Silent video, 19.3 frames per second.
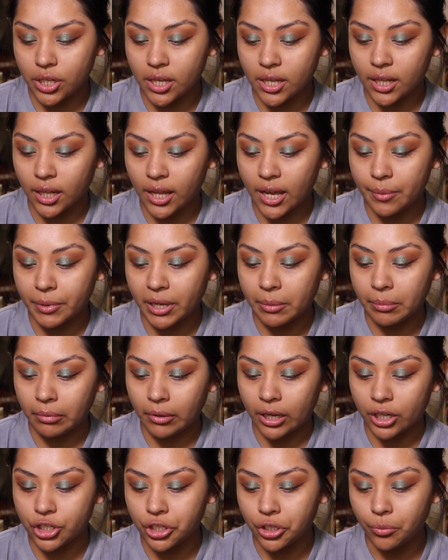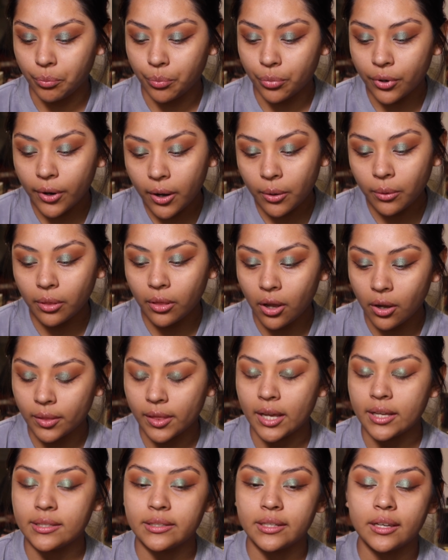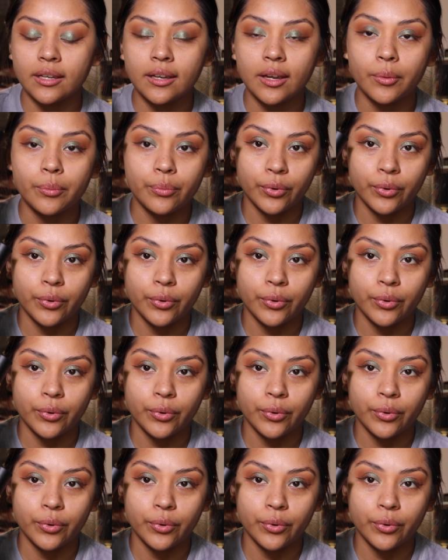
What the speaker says: Glam Complexion Pro Long Lasting